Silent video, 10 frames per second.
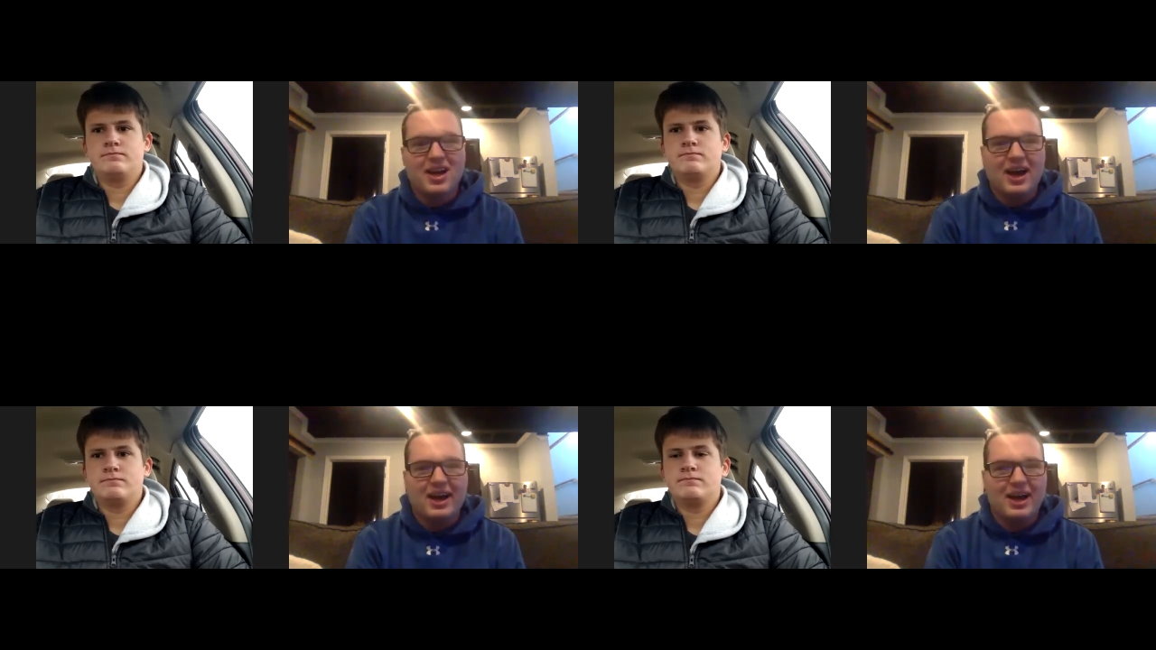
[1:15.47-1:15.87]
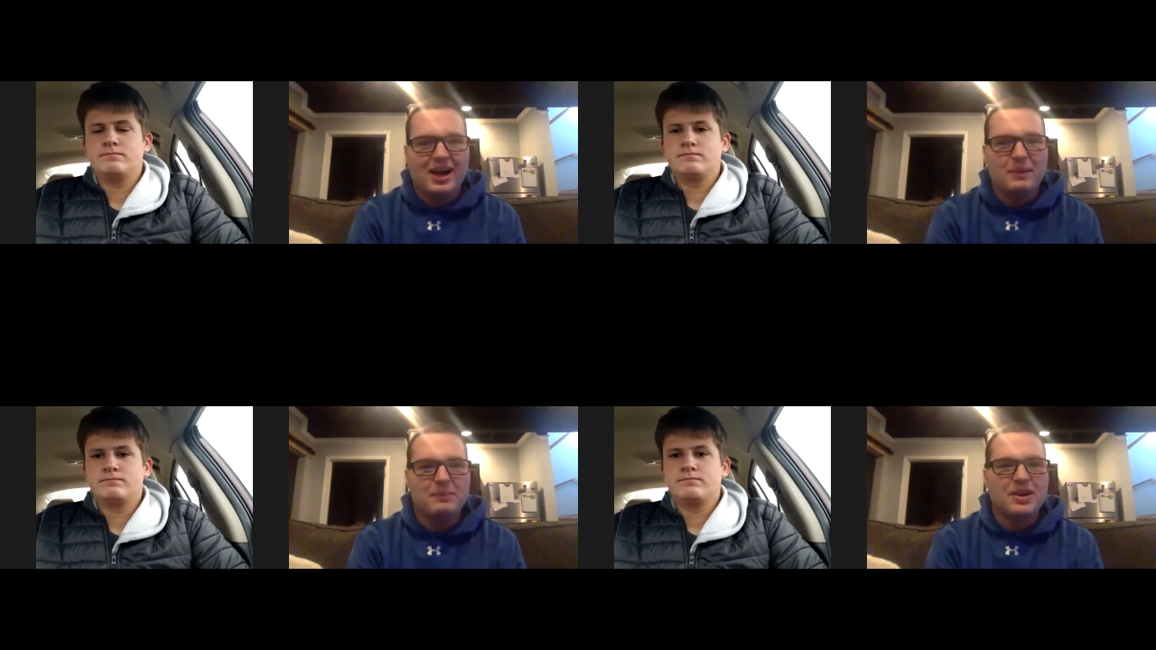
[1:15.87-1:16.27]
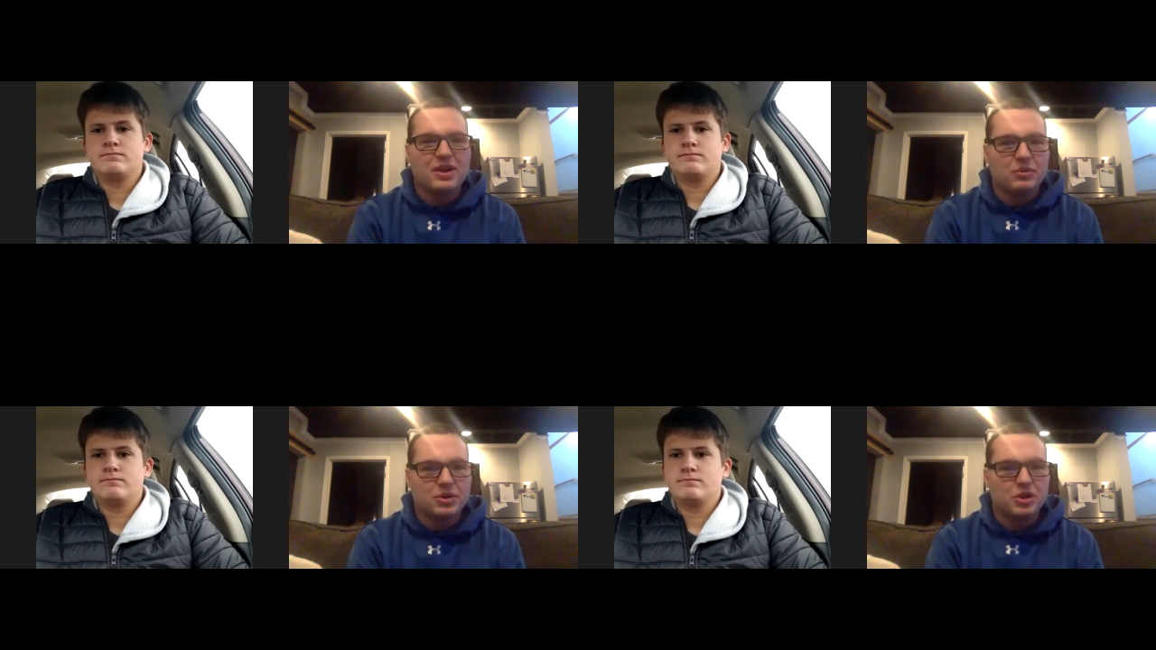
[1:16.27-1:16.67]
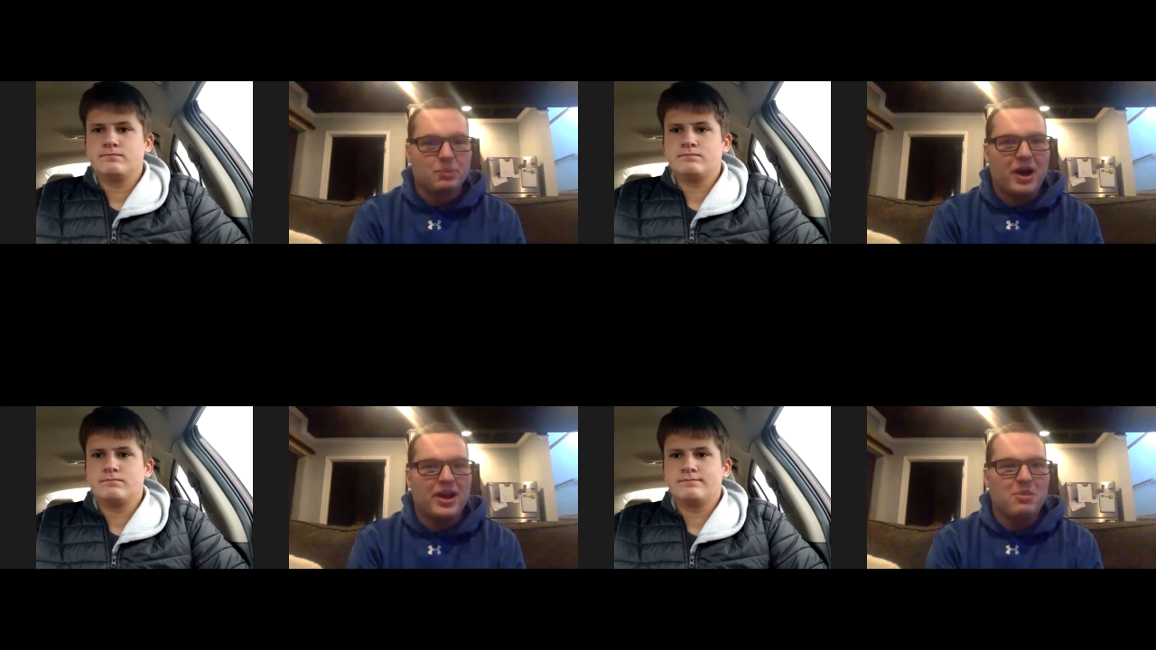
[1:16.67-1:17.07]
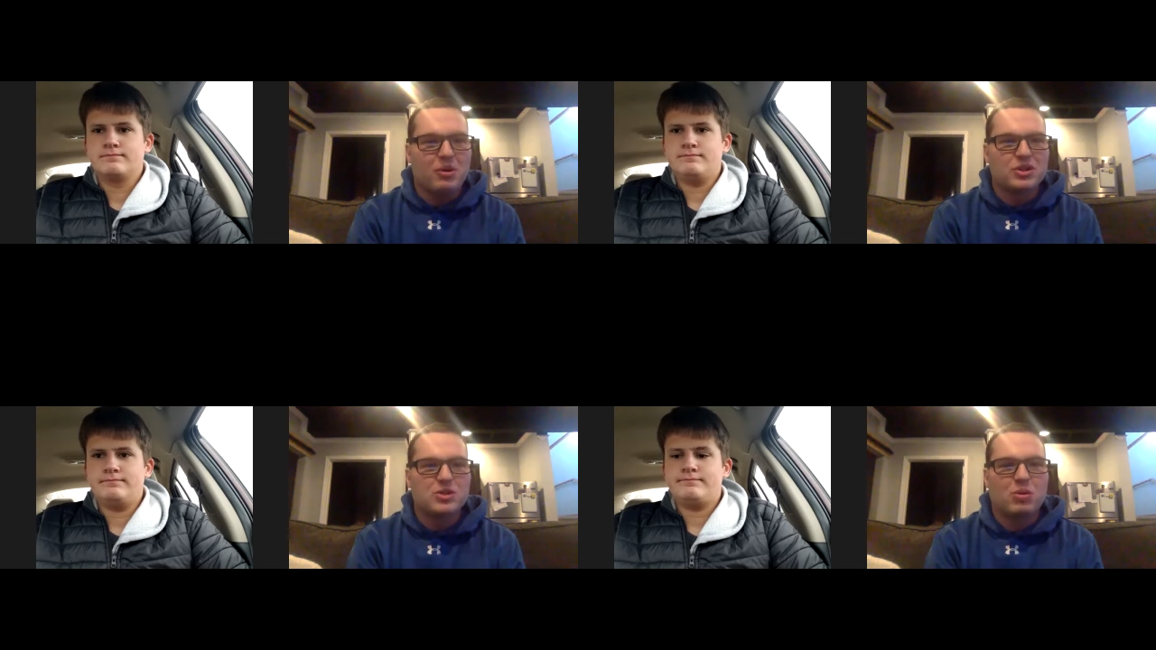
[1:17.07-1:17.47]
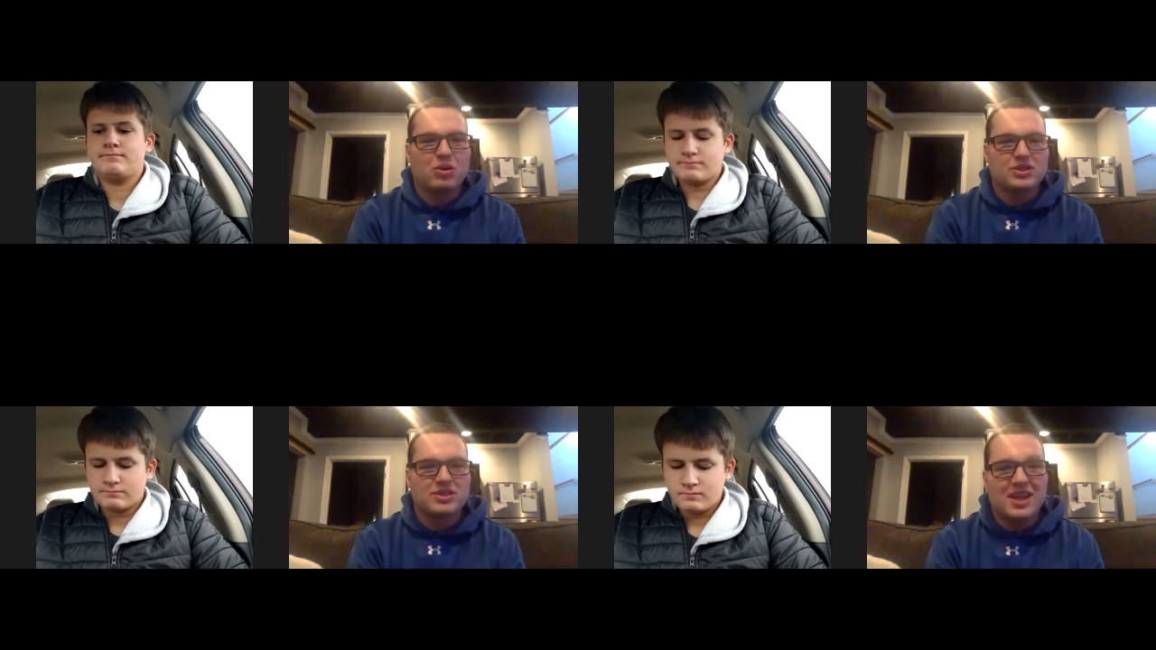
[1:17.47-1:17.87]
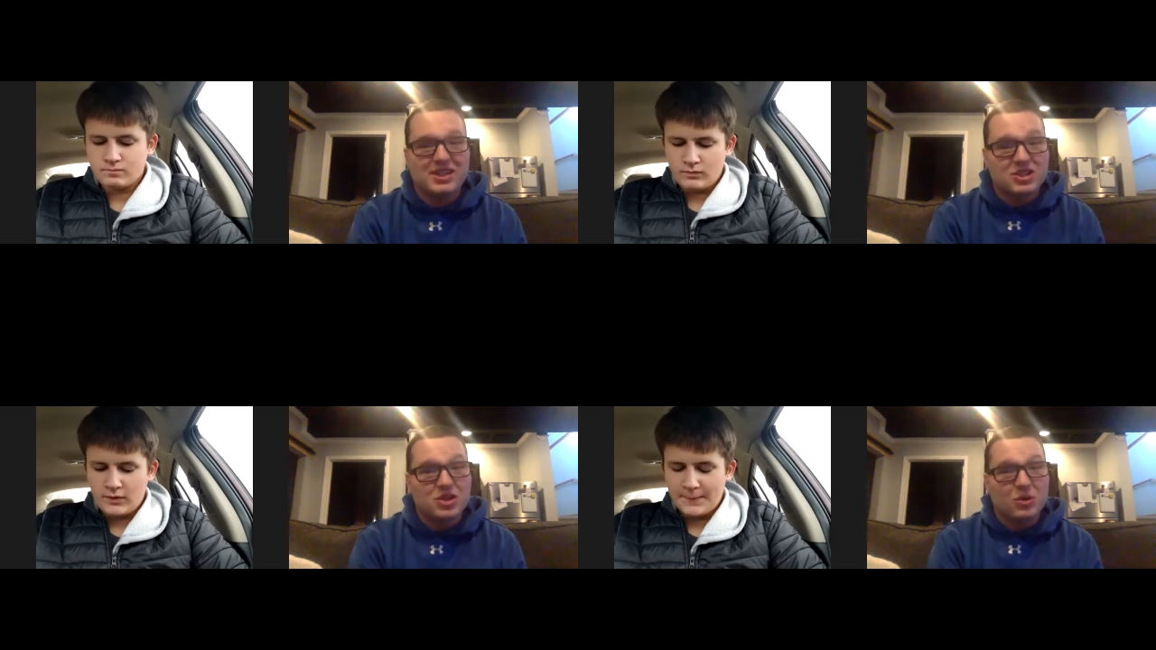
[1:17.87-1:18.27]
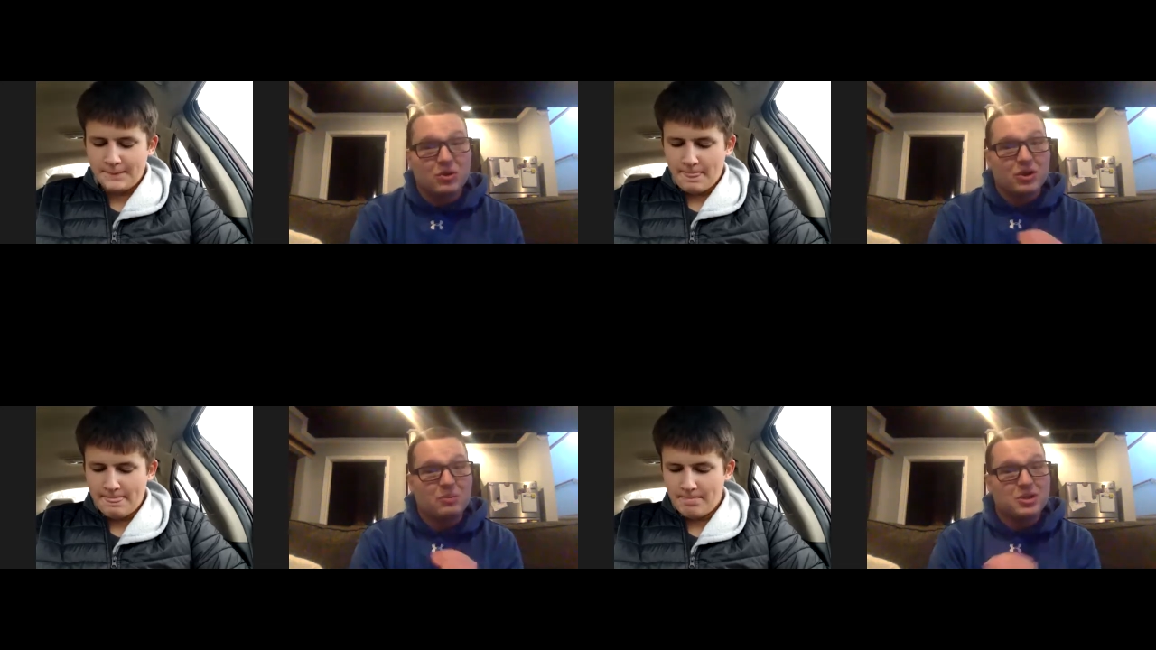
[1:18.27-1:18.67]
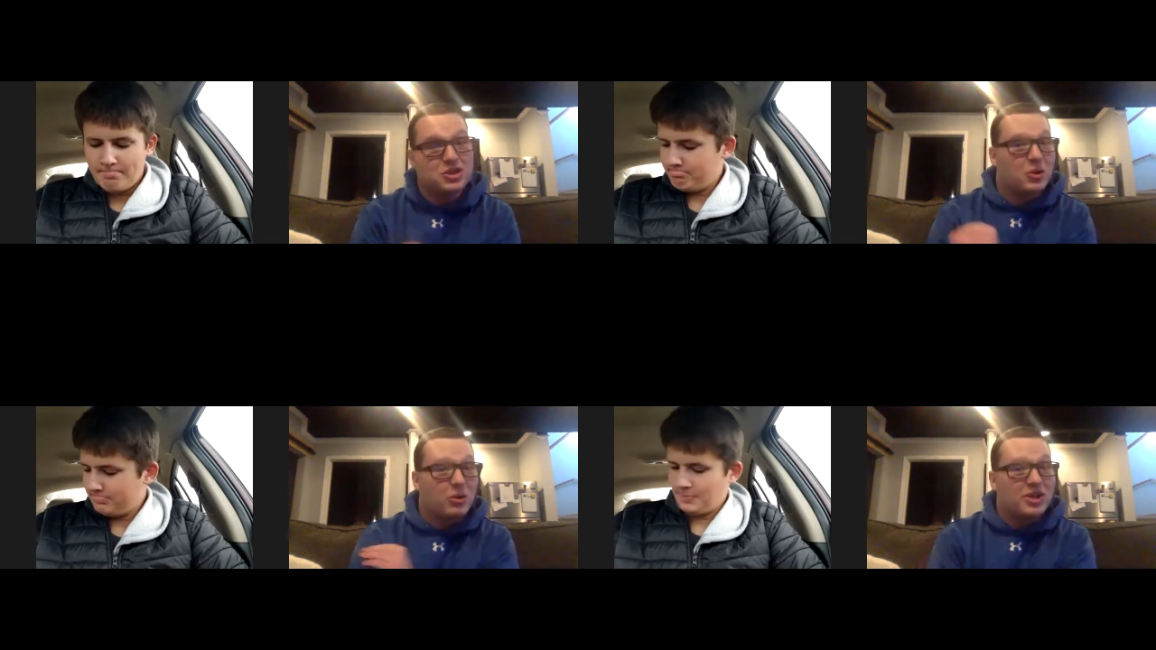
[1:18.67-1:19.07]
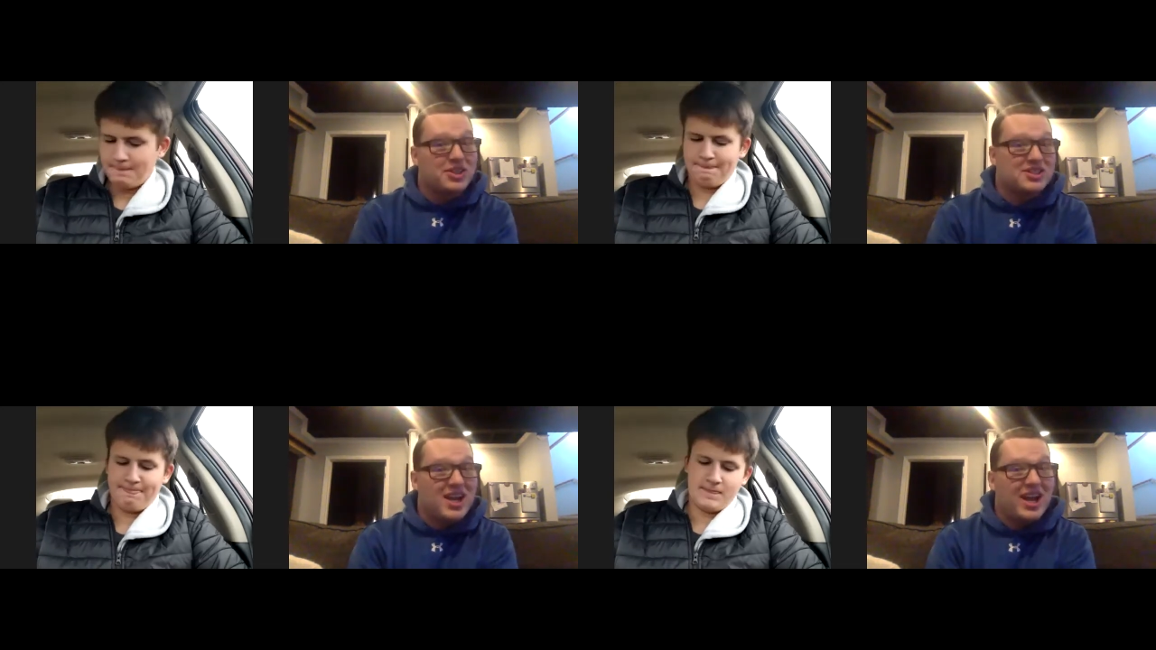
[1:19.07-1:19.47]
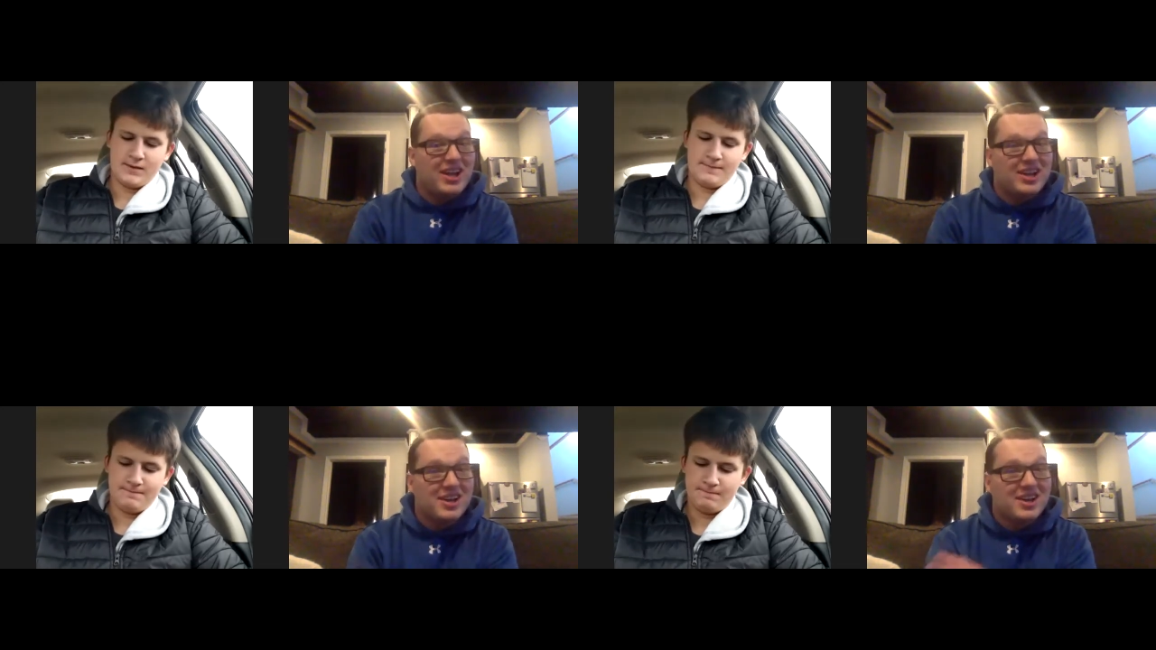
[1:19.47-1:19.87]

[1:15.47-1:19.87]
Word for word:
Speaker 1: Um, Richard Petty Motorsports they sold their majority stake